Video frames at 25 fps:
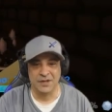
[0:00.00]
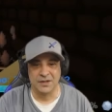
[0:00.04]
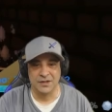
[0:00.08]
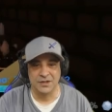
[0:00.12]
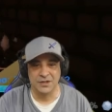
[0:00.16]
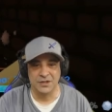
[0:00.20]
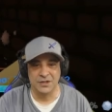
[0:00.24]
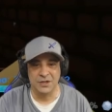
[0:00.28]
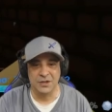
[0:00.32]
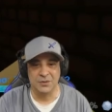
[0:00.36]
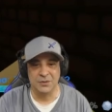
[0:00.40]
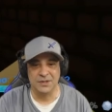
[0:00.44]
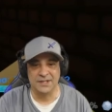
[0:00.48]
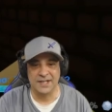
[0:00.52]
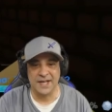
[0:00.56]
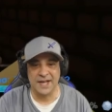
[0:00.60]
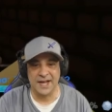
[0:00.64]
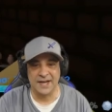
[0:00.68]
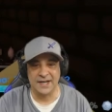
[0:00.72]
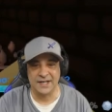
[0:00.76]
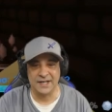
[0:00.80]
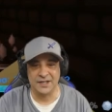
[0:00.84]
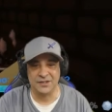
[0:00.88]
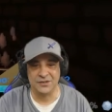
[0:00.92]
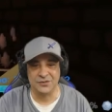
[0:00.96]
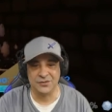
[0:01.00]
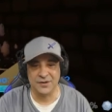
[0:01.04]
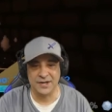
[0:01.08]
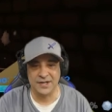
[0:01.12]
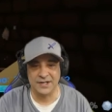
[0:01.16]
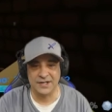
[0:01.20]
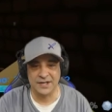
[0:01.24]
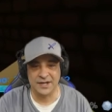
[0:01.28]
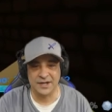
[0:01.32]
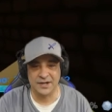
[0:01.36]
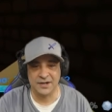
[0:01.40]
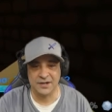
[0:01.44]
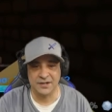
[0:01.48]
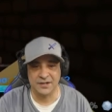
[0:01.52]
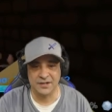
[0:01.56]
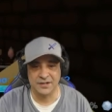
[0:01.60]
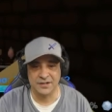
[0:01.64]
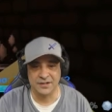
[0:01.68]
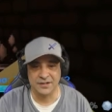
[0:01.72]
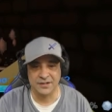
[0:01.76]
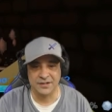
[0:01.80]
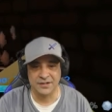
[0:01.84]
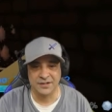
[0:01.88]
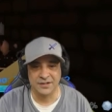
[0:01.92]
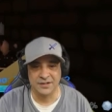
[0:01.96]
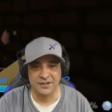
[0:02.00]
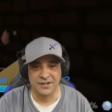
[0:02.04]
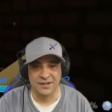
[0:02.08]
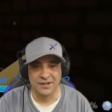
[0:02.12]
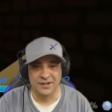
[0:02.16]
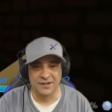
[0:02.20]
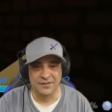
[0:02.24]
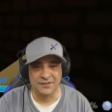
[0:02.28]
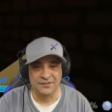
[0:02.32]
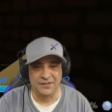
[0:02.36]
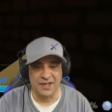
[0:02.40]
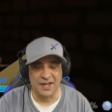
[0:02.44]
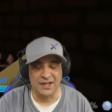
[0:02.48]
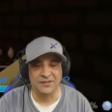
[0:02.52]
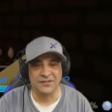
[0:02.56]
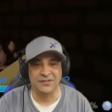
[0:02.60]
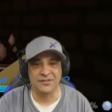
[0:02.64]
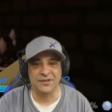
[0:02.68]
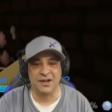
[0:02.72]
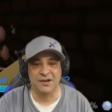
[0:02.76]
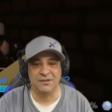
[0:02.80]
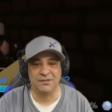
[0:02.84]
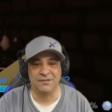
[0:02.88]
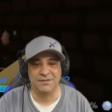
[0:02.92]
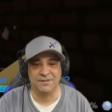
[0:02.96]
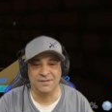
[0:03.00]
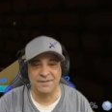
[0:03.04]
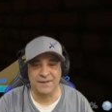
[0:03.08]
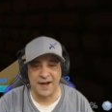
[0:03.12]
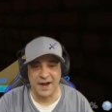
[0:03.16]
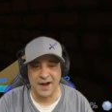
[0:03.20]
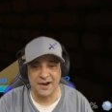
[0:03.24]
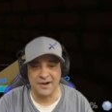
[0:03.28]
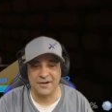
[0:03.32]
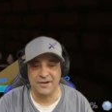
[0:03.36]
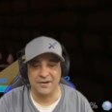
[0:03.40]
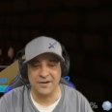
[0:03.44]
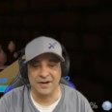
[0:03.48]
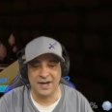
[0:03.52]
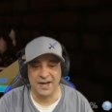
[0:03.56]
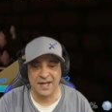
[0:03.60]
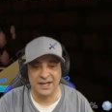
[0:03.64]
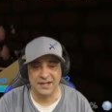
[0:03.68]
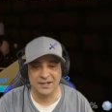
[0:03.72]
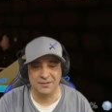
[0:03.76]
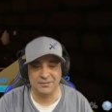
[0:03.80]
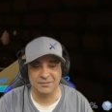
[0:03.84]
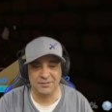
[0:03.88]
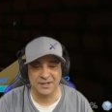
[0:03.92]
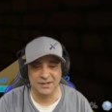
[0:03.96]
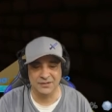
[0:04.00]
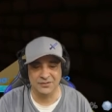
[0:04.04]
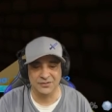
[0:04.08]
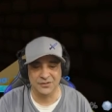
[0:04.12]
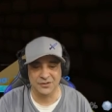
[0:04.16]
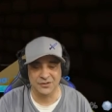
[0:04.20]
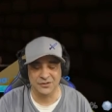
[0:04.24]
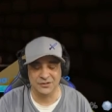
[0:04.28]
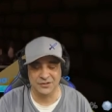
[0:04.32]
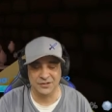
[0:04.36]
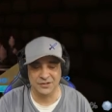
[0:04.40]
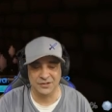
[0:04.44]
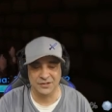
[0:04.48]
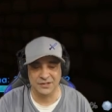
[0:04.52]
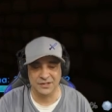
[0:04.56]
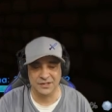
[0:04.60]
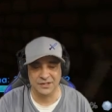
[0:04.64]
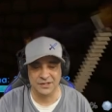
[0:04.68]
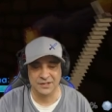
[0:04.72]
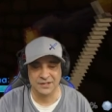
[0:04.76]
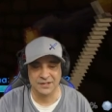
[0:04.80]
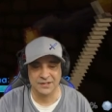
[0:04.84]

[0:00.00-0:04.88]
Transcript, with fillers: You know what that is right there? That's a fire elemental, dude.